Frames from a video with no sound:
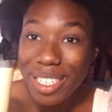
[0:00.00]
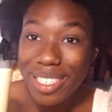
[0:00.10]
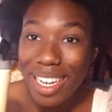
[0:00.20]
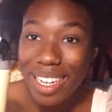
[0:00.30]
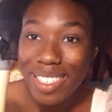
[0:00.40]

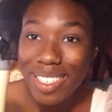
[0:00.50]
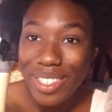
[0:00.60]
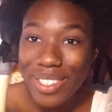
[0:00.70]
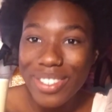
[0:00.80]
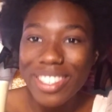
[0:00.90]
exciting
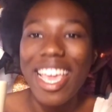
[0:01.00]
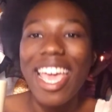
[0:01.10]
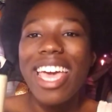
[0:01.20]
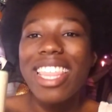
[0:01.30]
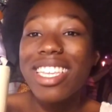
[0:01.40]
news.
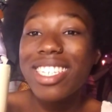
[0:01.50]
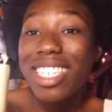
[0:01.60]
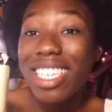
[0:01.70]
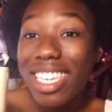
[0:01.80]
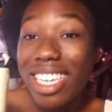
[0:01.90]
The
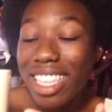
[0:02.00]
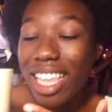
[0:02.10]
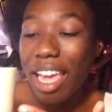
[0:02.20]
tea that